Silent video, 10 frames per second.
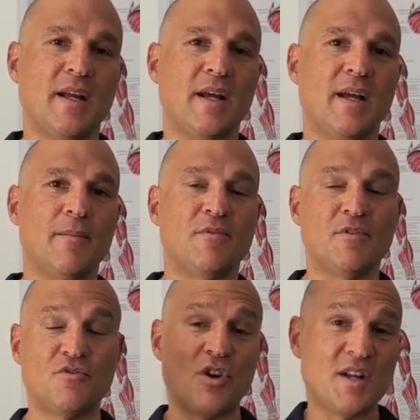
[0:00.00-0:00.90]

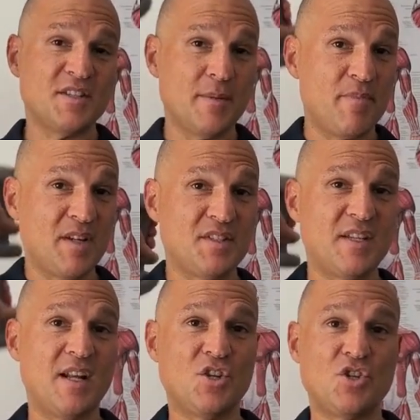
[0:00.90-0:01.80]
tricep
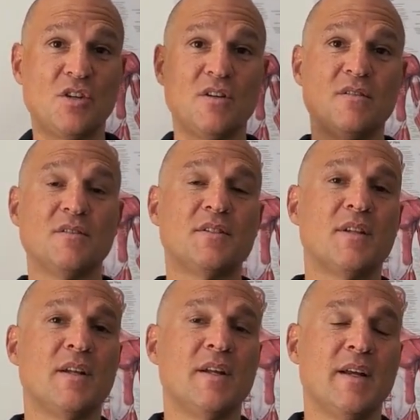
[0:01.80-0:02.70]
extensions,